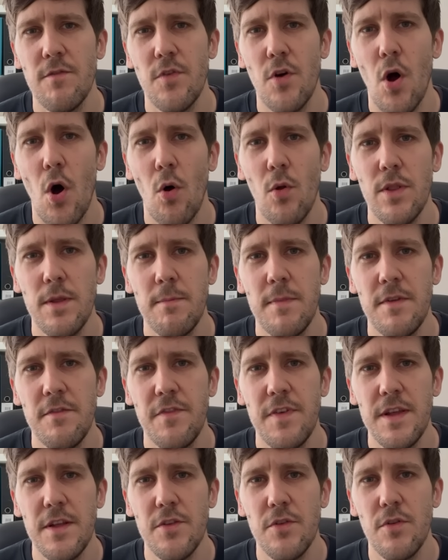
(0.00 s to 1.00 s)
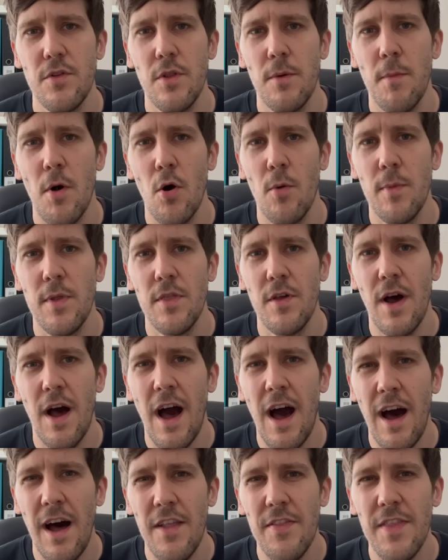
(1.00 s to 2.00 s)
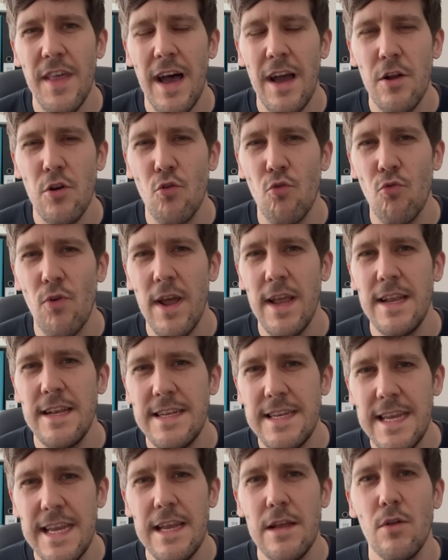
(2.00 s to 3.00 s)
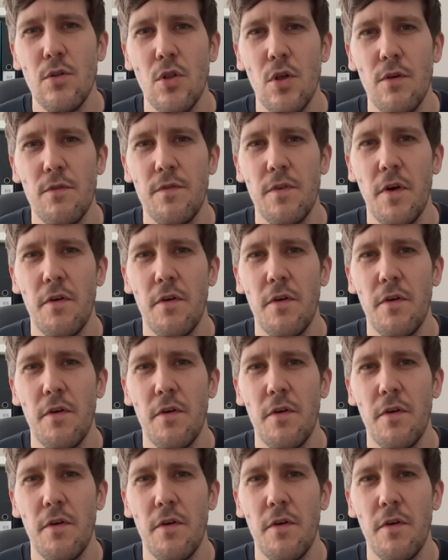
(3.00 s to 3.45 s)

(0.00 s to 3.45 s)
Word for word: for a holding midfielder at the moment. There aren't that great deal of,